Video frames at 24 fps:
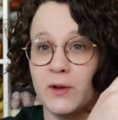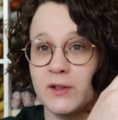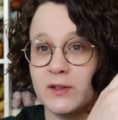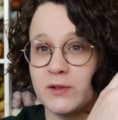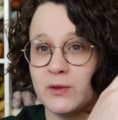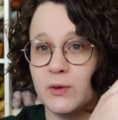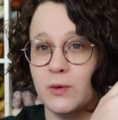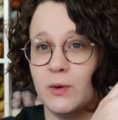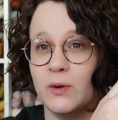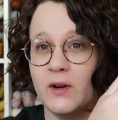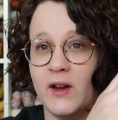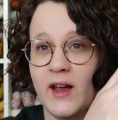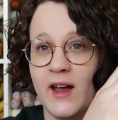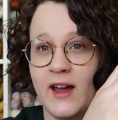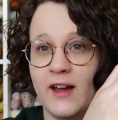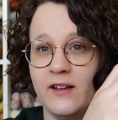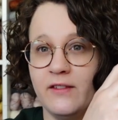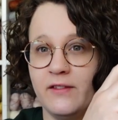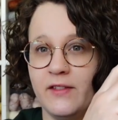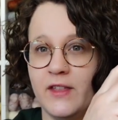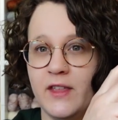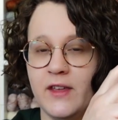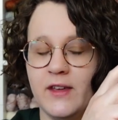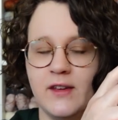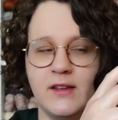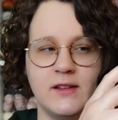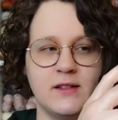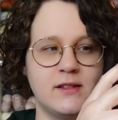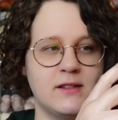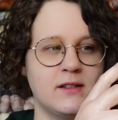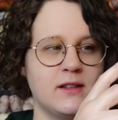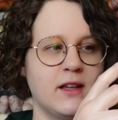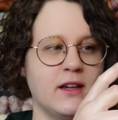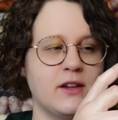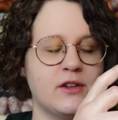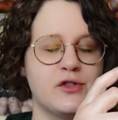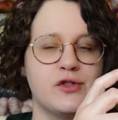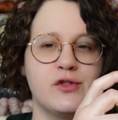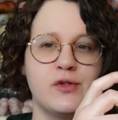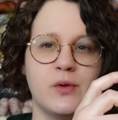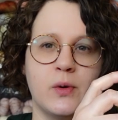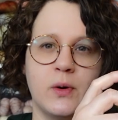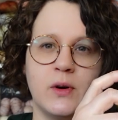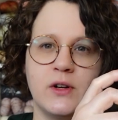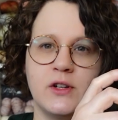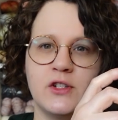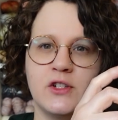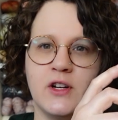It's cool to have these like
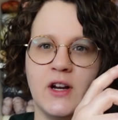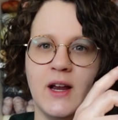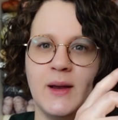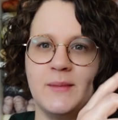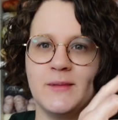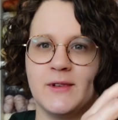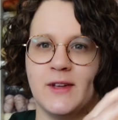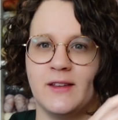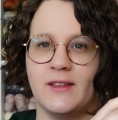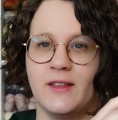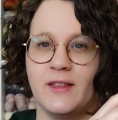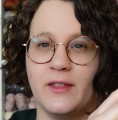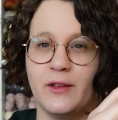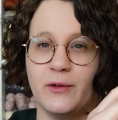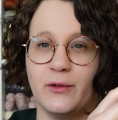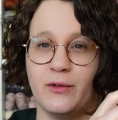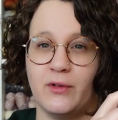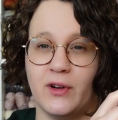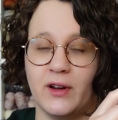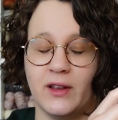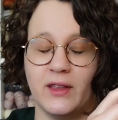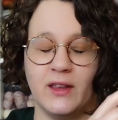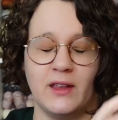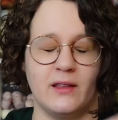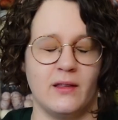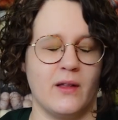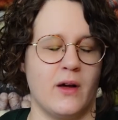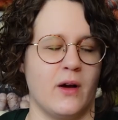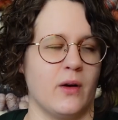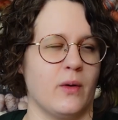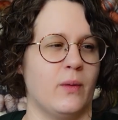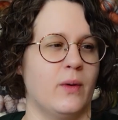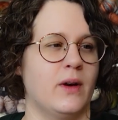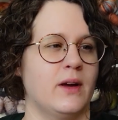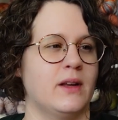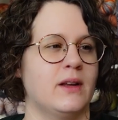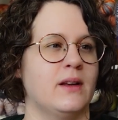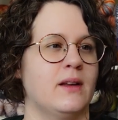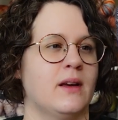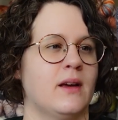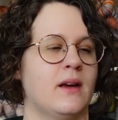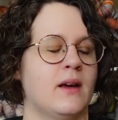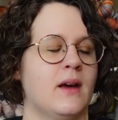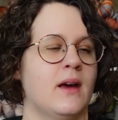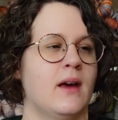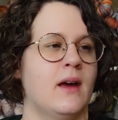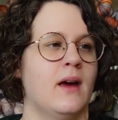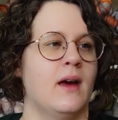short stripes and then the really long one.
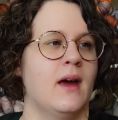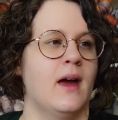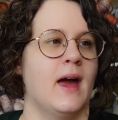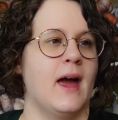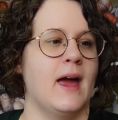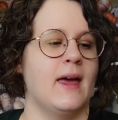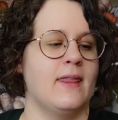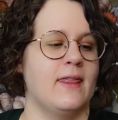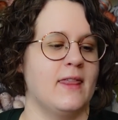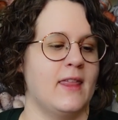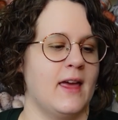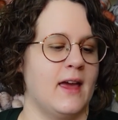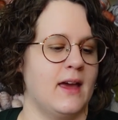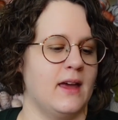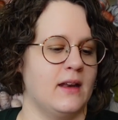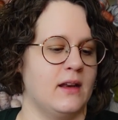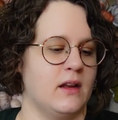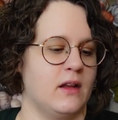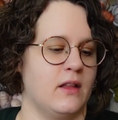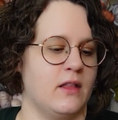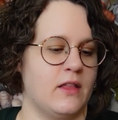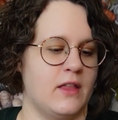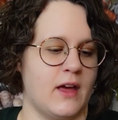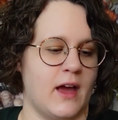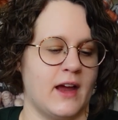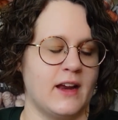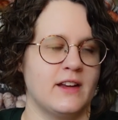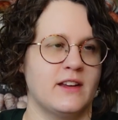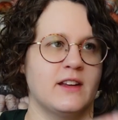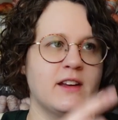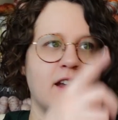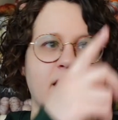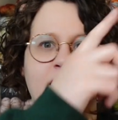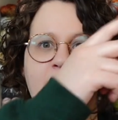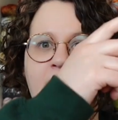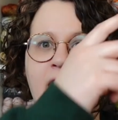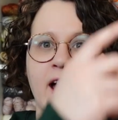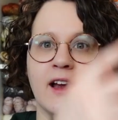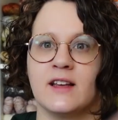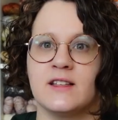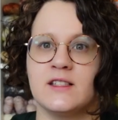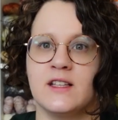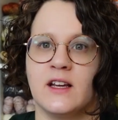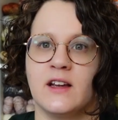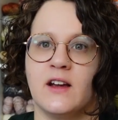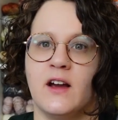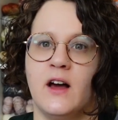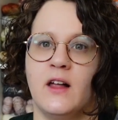And then I did an
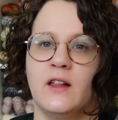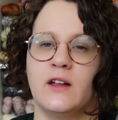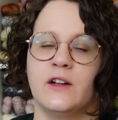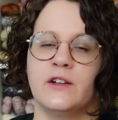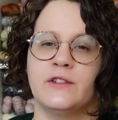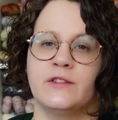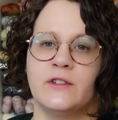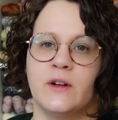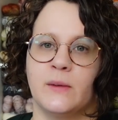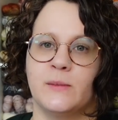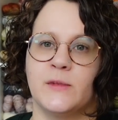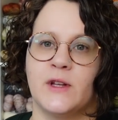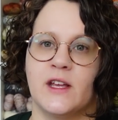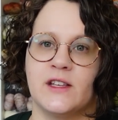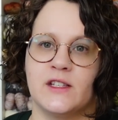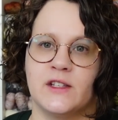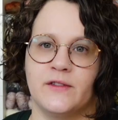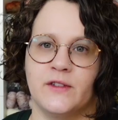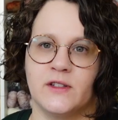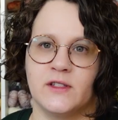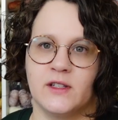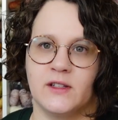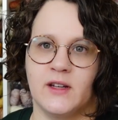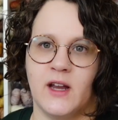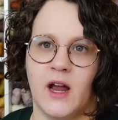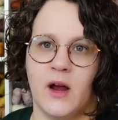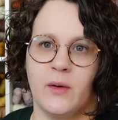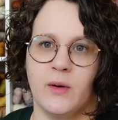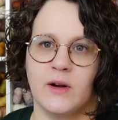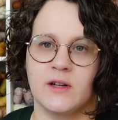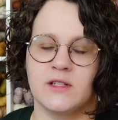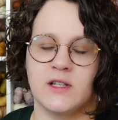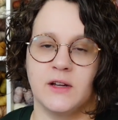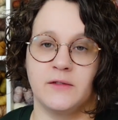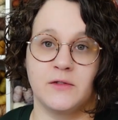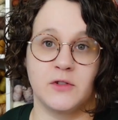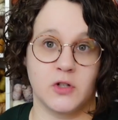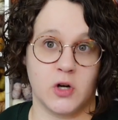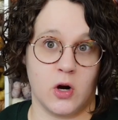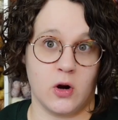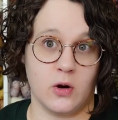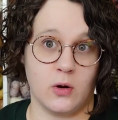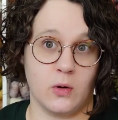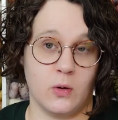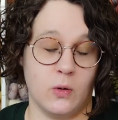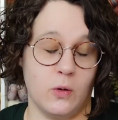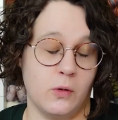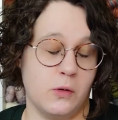accent color from DoSo Dyeworks of
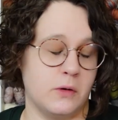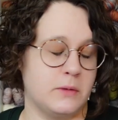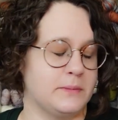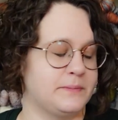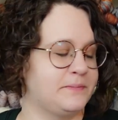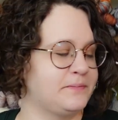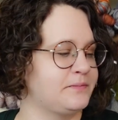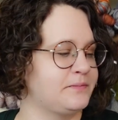Charcoal.